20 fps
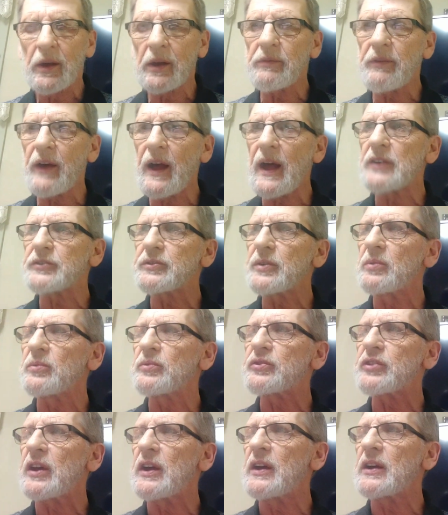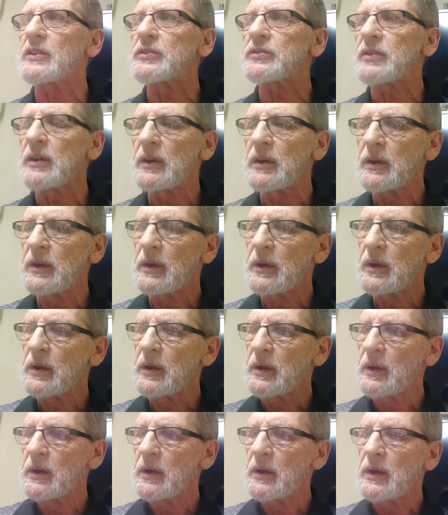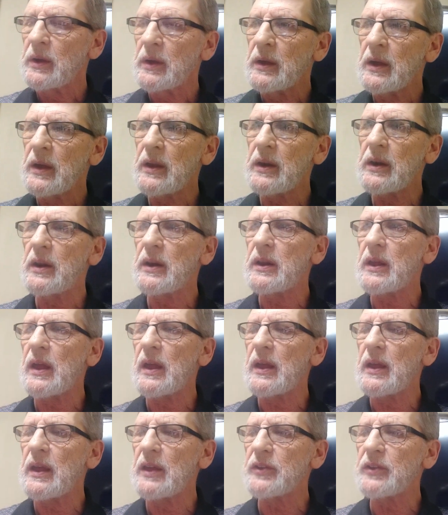advice on sex. And